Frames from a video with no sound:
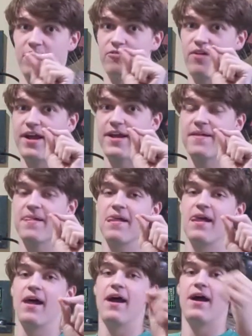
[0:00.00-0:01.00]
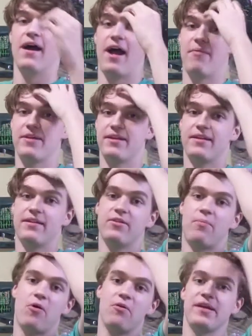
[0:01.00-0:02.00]
Right? I mean,
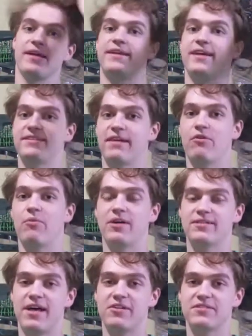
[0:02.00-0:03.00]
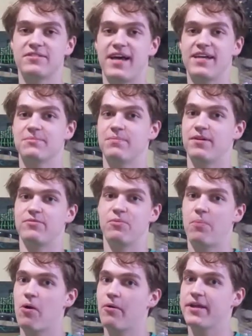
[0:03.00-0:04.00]
Napoleon kicked everyone else's ass, but
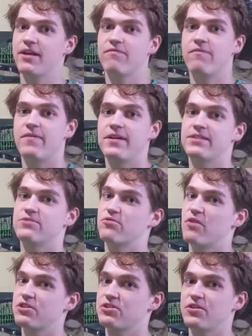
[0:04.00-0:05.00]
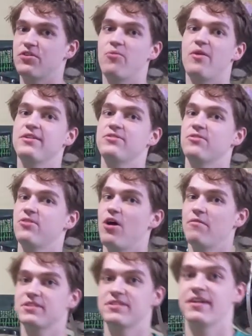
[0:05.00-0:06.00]
Napoleon invades Russia in the winter, and all of a